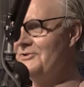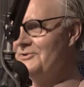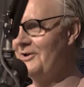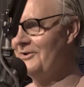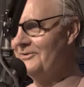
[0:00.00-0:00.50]

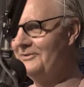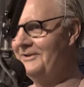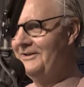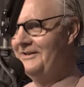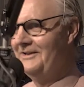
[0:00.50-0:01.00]
show,
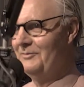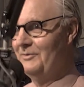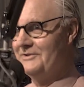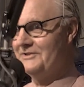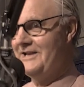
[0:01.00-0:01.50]

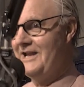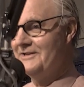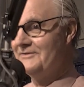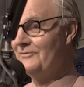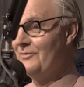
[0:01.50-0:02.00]
which
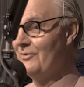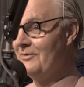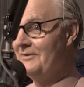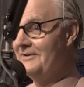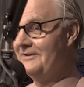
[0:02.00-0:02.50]
stands
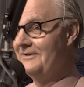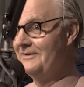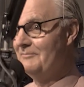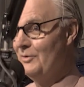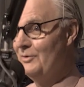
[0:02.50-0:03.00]
for
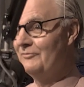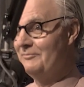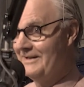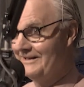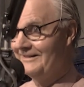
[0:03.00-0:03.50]
Move,
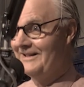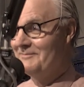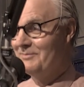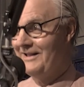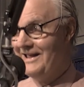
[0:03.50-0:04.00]
Mingle
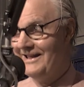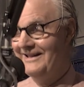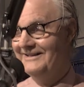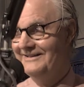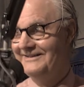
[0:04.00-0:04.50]
and Play.
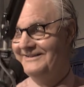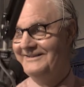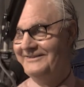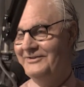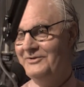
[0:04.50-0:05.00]

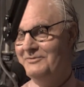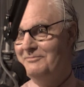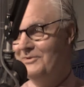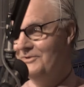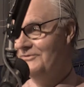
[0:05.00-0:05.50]
So you
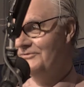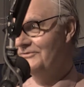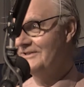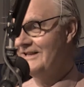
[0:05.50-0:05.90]
move to